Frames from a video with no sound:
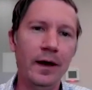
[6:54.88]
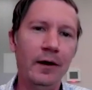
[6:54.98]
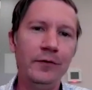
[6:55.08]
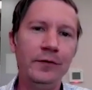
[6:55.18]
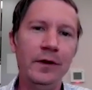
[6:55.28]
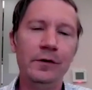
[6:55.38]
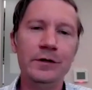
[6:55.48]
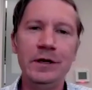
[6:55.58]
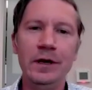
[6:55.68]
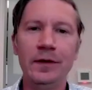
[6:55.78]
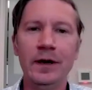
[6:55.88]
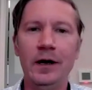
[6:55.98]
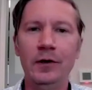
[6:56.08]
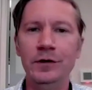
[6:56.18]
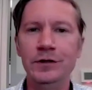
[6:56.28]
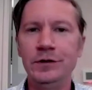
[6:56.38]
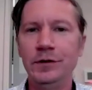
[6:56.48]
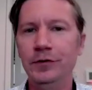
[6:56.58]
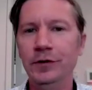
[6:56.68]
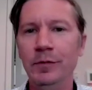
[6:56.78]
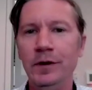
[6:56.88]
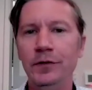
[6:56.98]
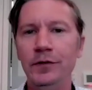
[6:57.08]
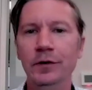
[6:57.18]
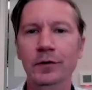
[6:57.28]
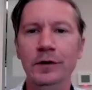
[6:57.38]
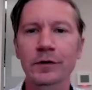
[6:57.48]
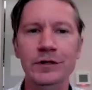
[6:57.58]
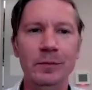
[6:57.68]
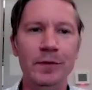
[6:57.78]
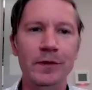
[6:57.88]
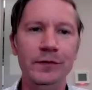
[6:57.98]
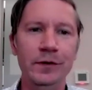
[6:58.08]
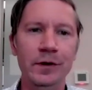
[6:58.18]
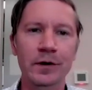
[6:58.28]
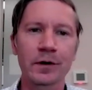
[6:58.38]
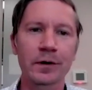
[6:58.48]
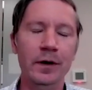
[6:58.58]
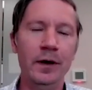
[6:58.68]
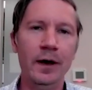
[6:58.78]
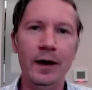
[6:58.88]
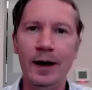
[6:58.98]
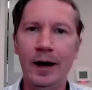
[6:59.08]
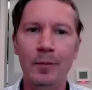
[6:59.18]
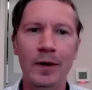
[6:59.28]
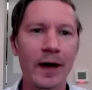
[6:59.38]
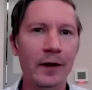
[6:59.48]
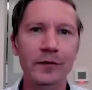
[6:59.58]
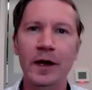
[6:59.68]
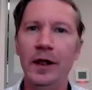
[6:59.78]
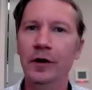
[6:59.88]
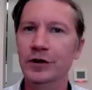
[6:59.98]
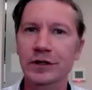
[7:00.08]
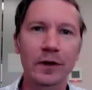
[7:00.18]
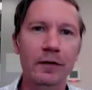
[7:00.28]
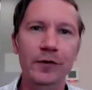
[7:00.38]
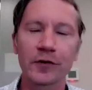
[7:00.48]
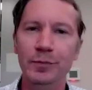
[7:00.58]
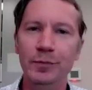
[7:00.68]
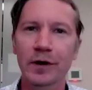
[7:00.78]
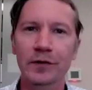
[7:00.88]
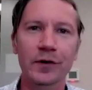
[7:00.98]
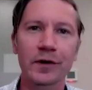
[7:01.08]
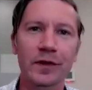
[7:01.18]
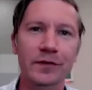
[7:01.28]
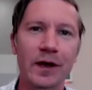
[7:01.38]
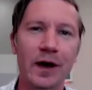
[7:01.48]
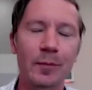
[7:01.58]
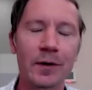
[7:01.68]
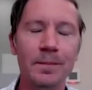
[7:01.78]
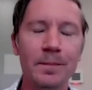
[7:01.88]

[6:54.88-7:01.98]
How is the energy at the college contributing to your leadership this year? How does that energy lift your spirits during this time?